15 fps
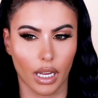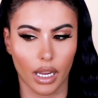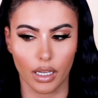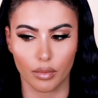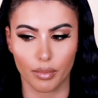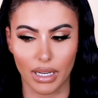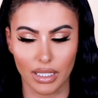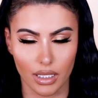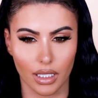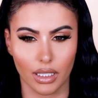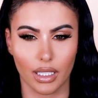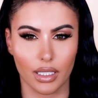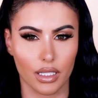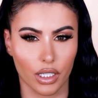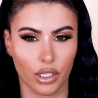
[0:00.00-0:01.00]
and my skin
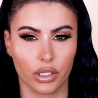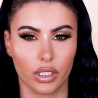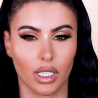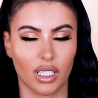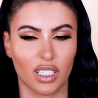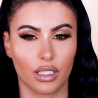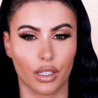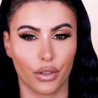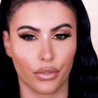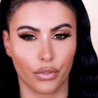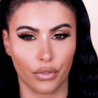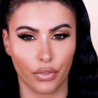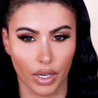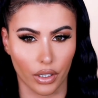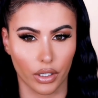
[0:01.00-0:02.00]
gets irritated
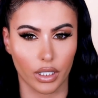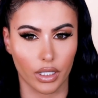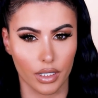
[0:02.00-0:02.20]
very